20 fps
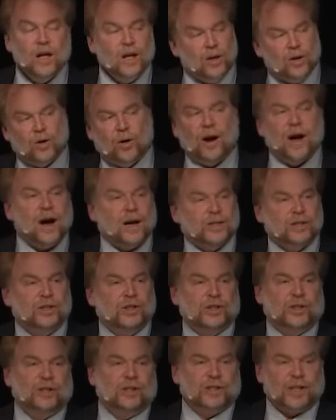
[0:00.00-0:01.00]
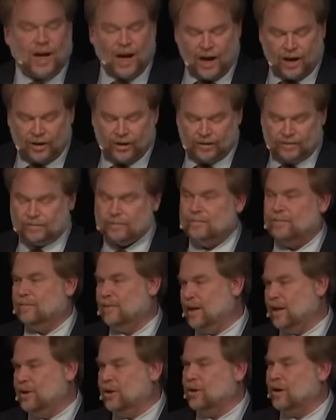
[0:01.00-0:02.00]
your oxygen is hotter
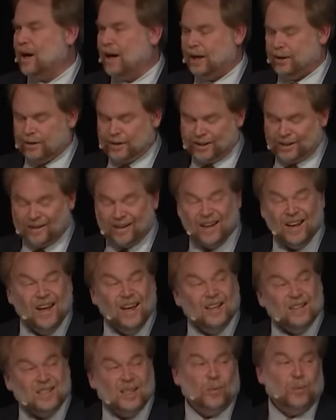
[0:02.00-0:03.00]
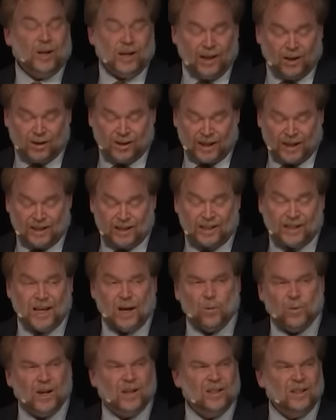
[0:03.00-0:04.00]
than your hydrogen. Someone else I'd say,
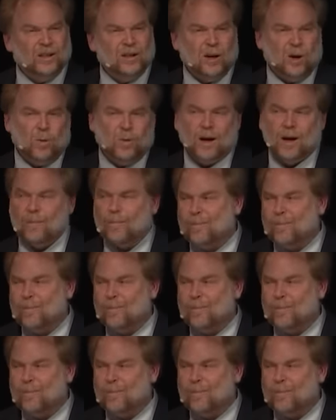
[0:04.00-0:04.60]
well, you know what?